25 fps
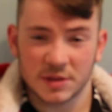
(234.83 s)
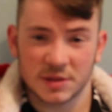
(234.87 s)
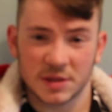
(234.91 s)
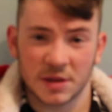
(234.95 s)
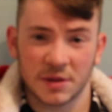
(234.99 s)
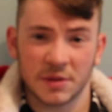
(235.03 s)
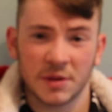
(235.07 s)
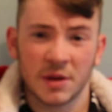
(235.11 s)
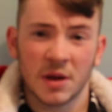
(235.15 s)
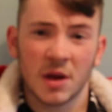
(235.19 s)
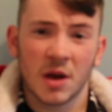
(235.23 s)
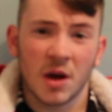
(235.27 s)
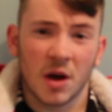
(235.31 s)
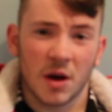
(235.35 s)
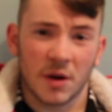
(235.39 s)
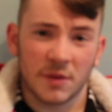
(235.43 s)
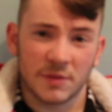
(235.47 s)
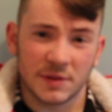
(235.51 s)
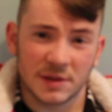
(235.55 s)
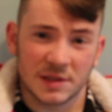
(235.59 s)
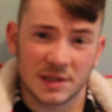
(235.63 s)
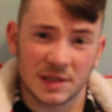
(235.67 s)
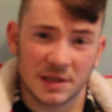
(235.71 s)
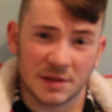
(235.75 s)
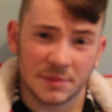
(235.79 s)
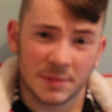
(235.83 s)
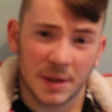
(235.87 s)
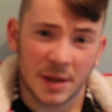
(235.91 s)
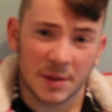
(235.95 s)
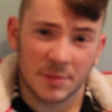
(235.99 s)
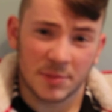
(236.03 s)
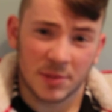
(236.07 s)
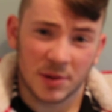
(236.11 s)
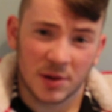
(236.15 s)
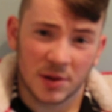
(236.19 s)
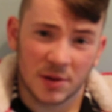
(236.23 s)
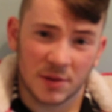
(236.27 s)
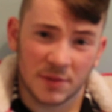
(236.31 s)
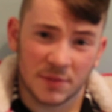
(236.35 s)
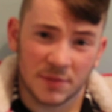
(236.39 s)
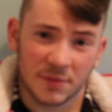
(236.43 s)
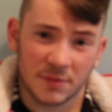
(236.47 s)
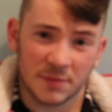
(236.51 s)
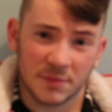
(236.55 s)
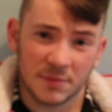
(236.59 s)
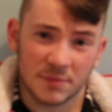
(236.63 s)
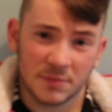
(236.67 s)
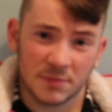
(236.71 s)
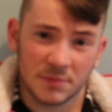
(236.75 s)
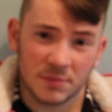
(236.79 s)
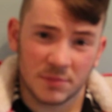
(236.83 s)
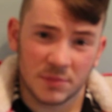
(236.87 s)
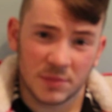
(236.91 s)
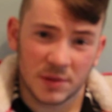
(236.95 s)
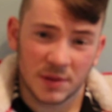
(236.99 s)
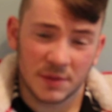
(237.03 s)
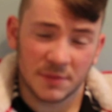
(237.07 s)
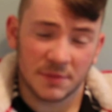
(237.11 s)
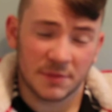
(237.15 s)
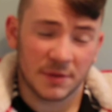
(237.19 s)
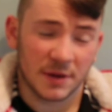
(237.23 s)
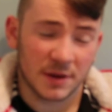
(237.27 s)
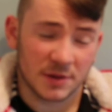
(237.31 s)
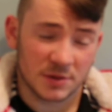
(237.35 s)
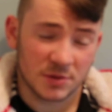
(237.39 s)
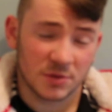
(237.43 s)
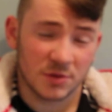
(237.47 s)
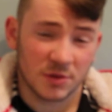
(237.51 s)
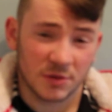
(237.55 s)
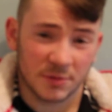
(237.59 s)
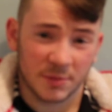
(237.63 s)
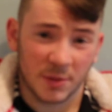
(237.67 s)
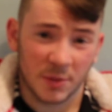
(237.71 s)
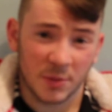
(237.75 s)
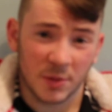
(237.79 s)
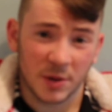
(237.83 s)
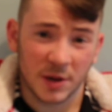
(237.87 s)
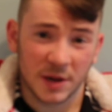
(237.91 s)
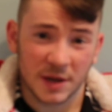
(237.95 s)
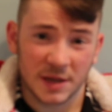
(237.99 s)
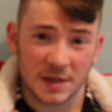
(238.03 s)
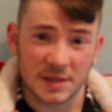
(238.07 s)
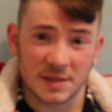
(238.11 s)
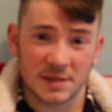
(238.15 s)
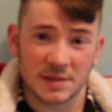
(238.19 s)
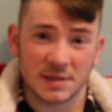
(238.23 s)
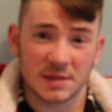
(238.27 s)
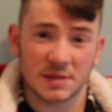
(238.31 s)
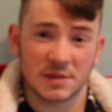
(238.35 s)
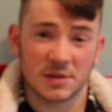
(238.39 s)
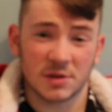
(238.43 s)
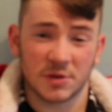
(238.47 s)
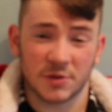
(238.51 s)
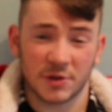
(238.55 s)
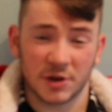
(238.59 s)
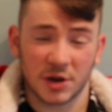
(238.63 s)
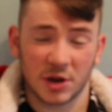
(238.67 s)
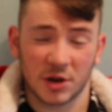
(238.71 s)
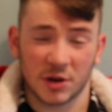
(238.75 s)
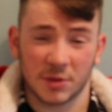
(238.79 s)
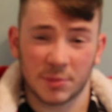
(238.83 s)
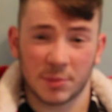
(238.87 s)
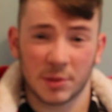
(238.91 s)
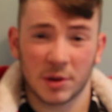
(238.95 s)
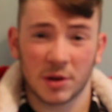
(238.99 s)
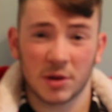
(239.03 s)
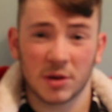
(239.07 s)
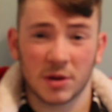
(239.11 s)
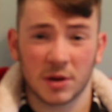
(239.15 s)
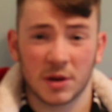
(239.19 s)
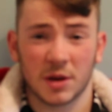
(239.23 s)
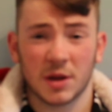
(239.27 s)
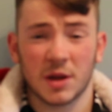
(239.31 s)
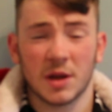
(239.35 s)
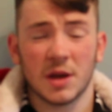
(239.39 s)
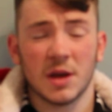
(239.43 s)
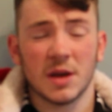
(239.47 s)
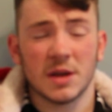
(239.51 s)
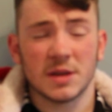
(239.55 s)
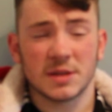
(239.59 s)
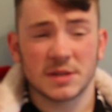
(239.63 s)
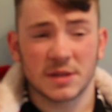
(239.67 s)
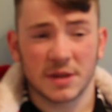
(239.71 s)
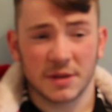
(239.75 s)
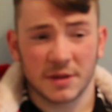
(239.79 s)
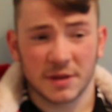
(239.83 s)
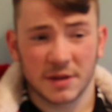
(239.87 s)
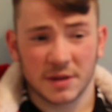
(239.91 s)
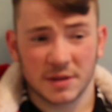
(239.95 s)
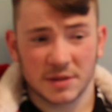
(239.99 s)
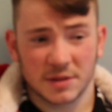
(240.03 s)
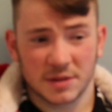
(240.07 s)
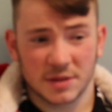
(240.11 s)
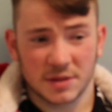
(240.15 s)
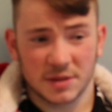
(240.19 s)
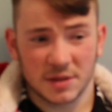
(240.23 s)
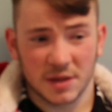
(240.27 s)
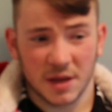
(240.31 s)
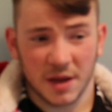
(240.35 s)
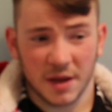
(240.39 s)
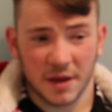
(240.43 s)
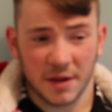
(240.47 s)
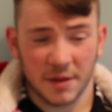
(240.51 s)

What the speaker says: So obviously the main part of, in fact all of my work is currently on a blog, so that's